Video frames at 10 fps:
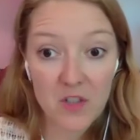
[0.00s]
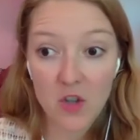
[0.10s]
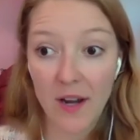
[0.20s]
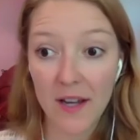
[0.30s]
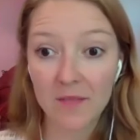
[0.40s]

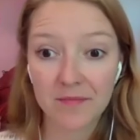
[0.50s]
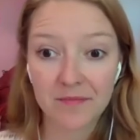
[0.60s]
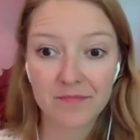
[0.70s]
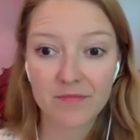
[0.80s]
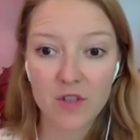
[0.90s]
try
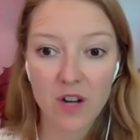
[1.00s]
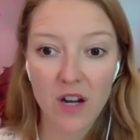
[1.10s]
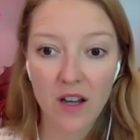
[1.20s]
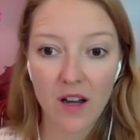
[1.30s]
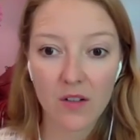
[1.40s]

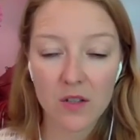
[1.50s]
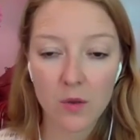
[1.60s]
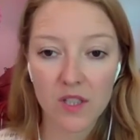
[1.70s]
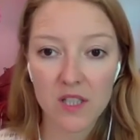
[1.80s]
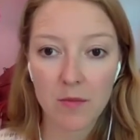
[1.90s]

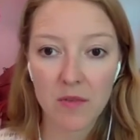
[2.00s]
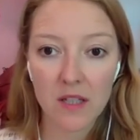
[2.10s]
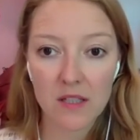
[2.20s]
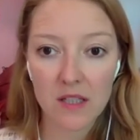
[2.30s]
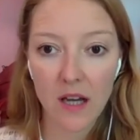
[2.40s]
outsource
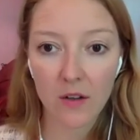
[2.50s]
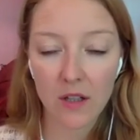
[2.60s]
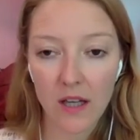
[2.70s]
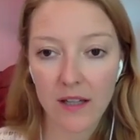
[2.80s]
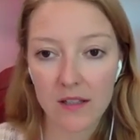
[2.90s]
something, see how you
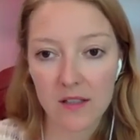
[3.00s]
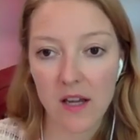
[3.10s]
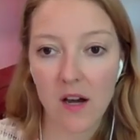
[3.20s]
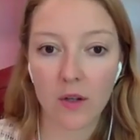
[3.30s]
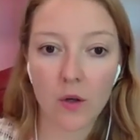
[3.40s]
like it, see
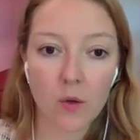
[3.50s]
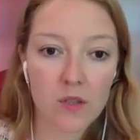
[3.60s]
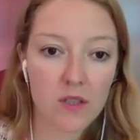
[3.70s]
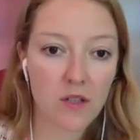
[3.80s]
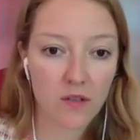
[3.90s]
how it
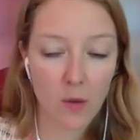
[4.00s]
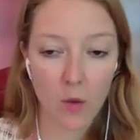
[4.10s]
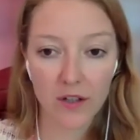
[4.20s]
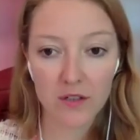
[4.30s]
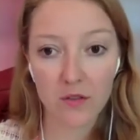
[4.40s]
goes, see if that
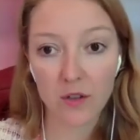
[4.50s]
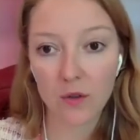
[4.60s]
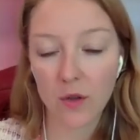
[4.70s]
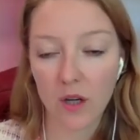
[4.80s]
works for you.